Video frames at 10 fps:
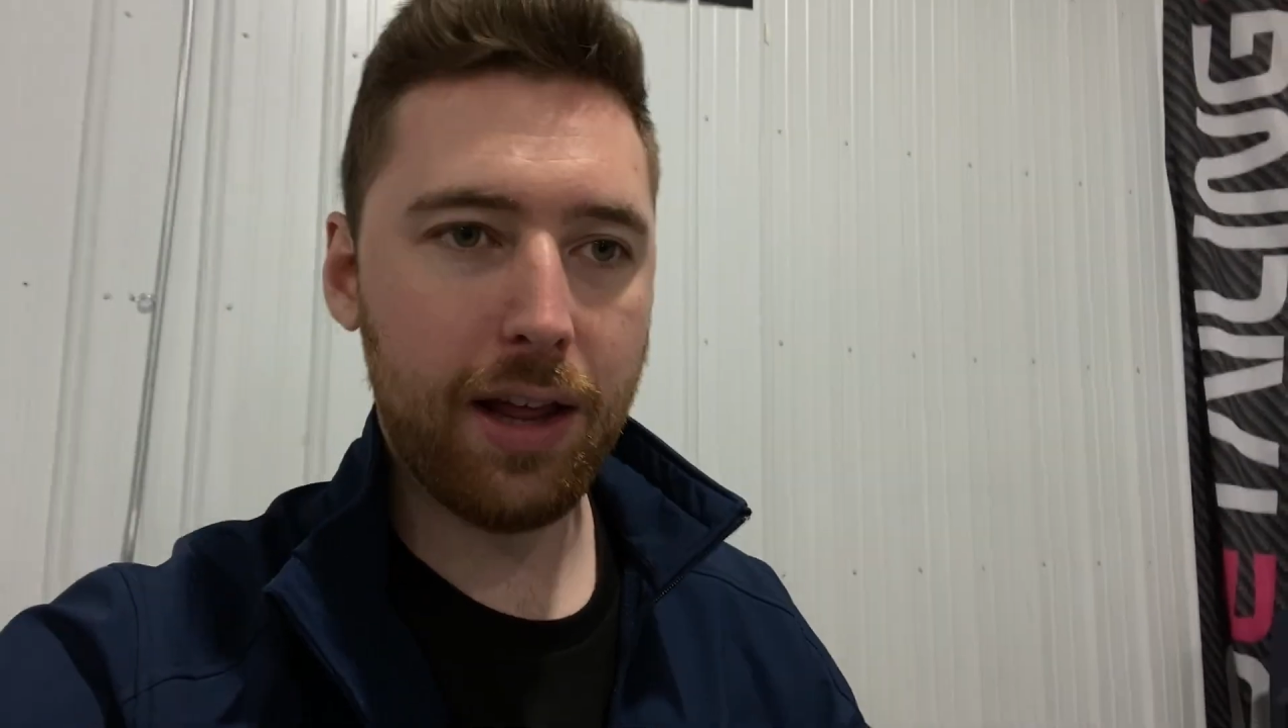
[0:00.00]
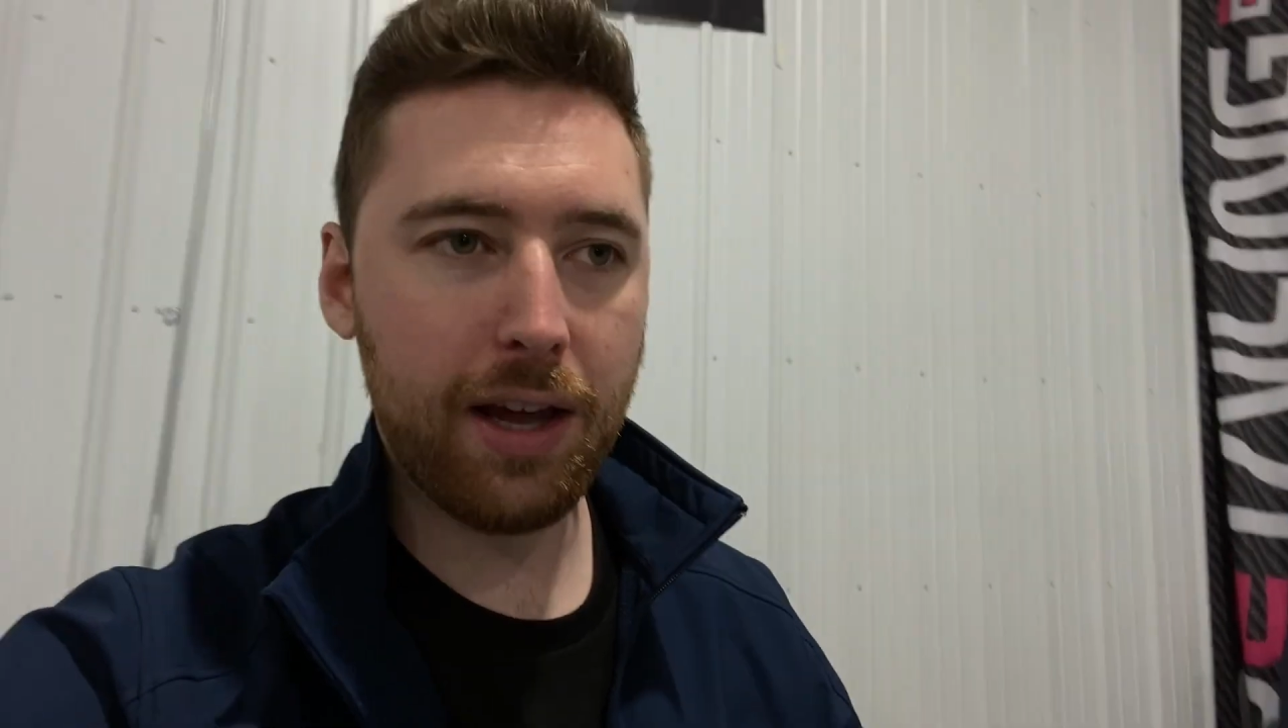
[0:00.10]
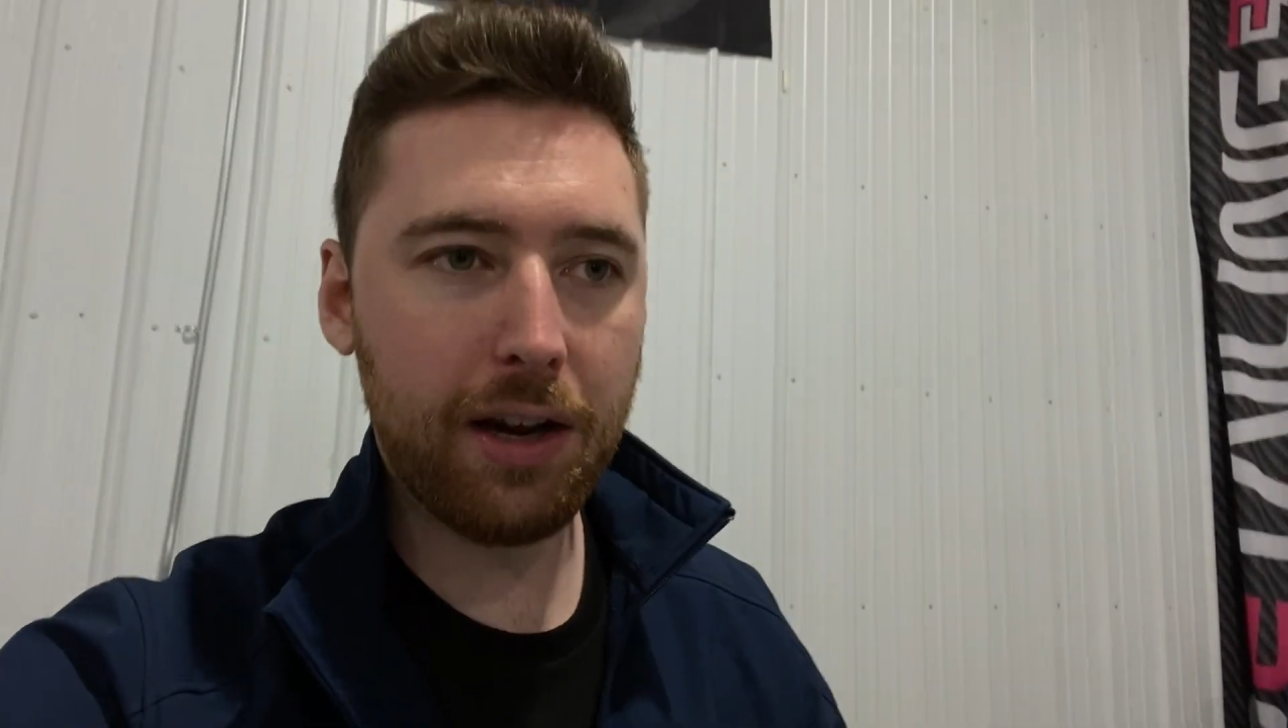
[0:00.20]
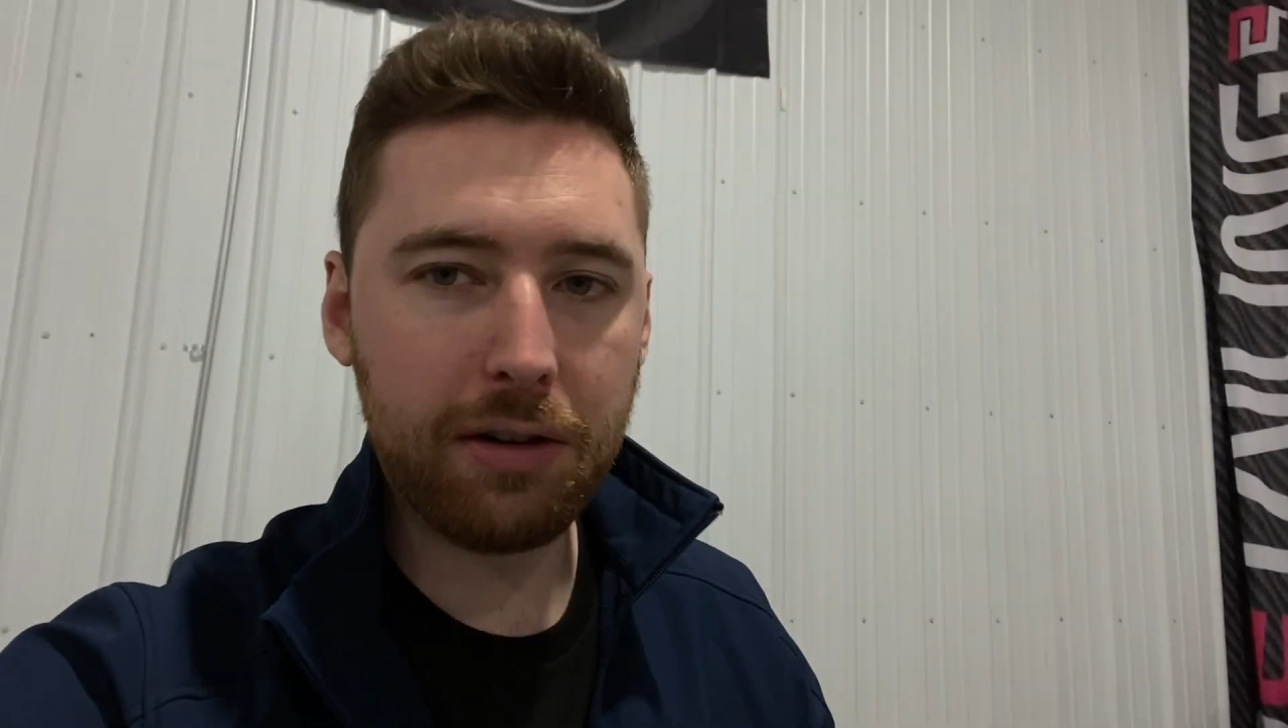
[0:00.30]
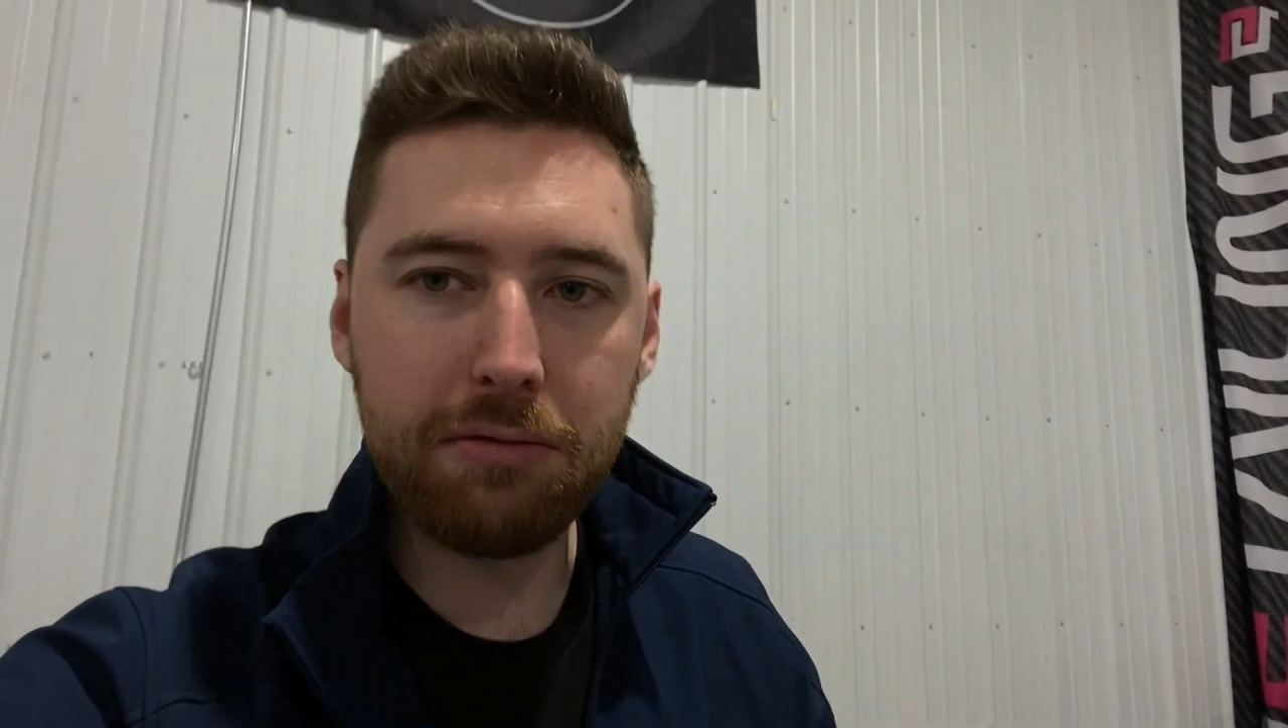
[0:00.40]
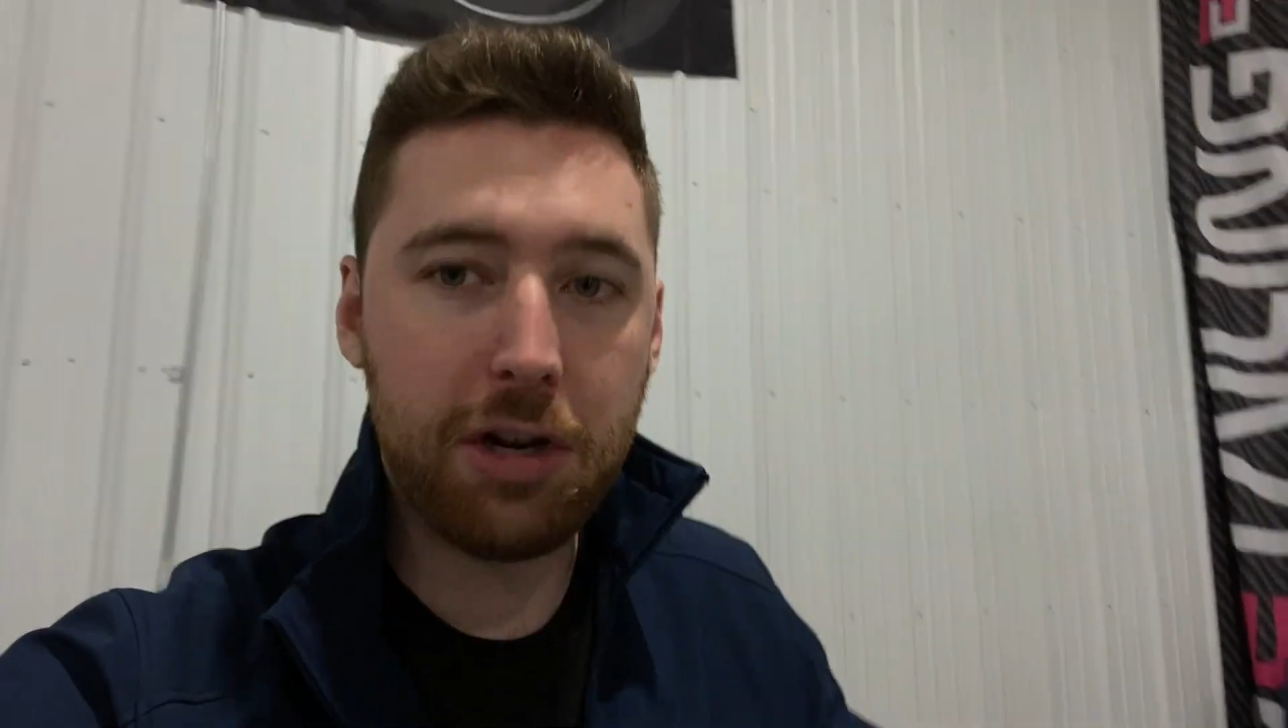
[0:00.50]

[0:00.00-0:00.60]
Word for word: and then